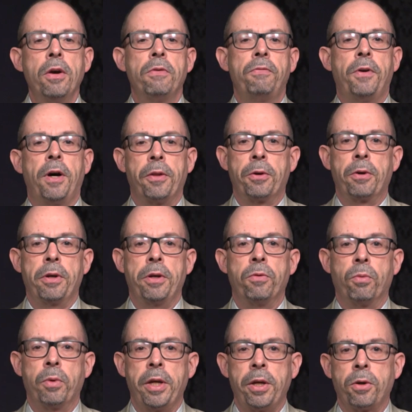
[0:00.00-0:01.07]
Father
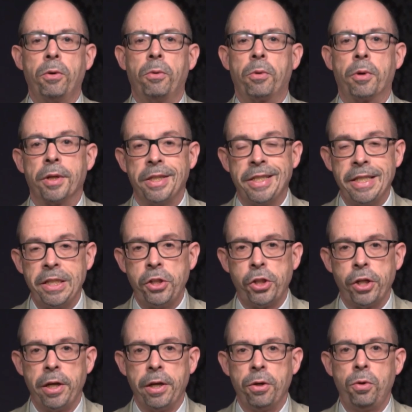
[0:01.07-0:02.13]
Enrico
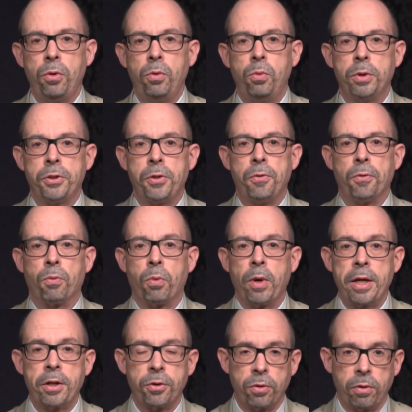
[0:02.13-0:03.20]
Radice, who was the
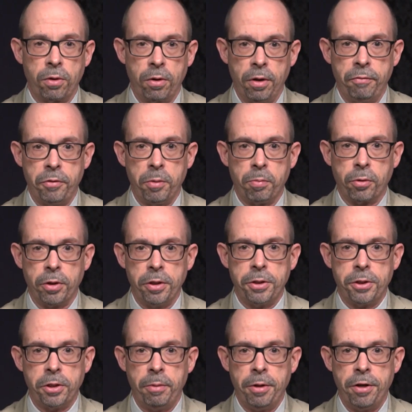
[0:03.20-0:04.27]
rector of the
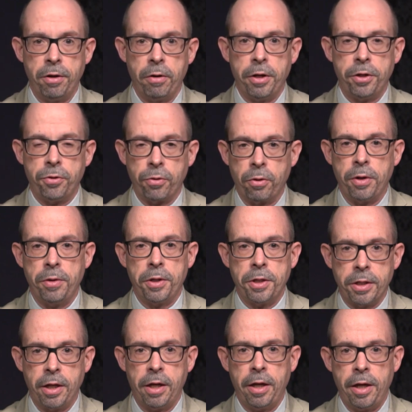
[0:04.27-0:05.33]
pre-seminary during the
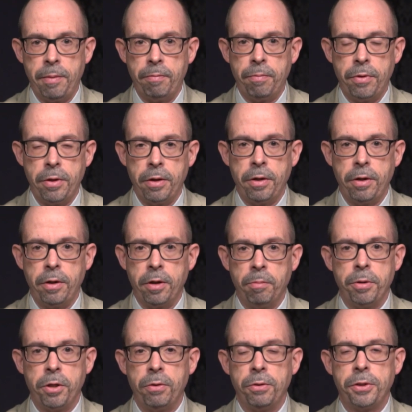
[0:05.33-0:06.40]
time the
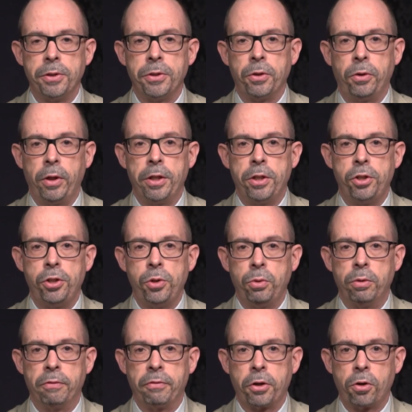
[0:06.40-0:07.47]
abuse is alleged
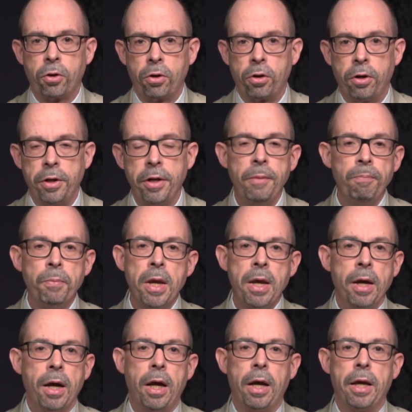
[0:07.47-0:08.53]
to have occurred,
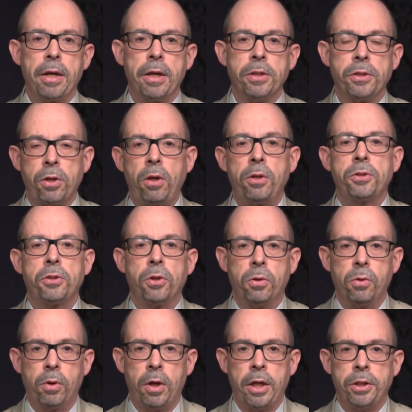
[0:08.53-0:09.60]
is
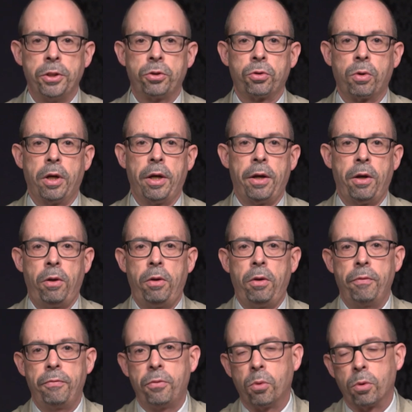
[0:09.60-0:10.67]
also on
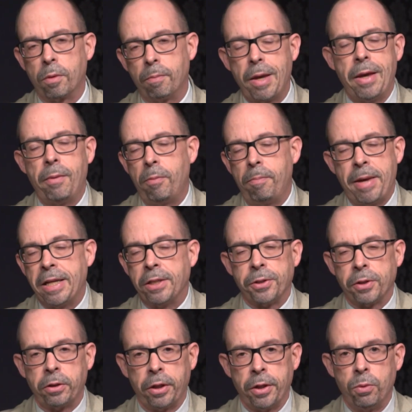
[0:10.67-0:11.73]
trial for
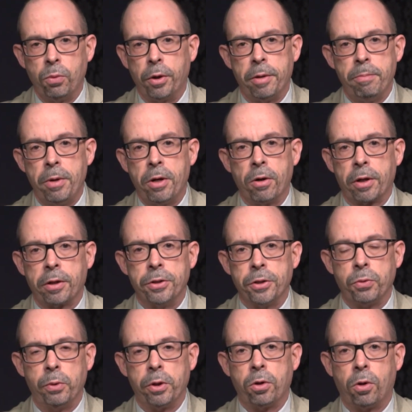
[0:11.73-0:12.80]
basically what
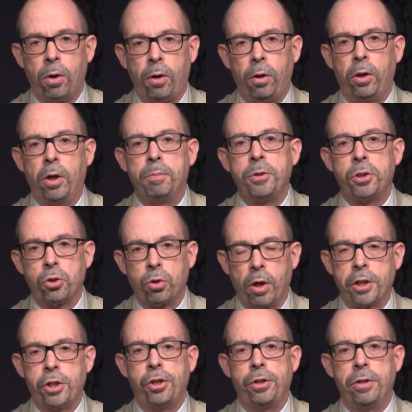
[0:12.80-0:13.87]
Americans would call
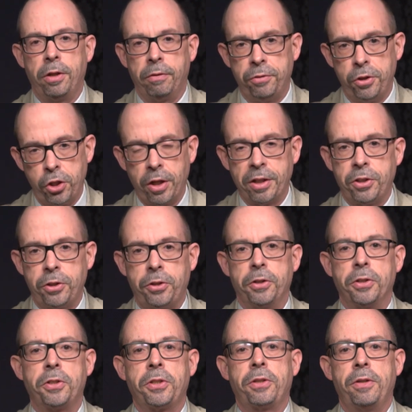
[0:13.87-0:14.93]
obstruction of
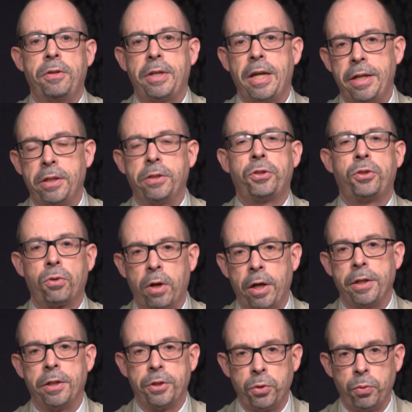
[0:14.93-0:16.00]
justice, that is,
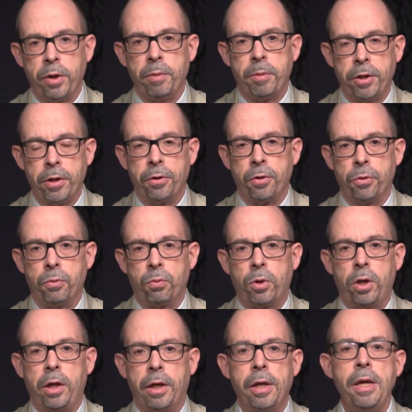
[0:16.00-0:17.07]
trying to sweep it under the
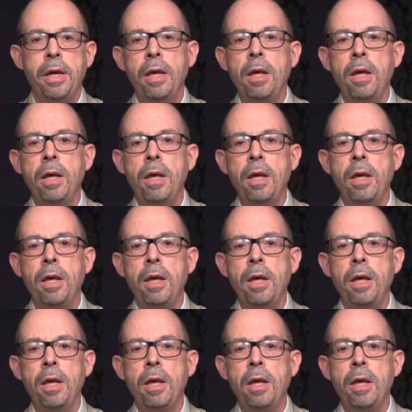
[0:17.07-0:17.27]
rug.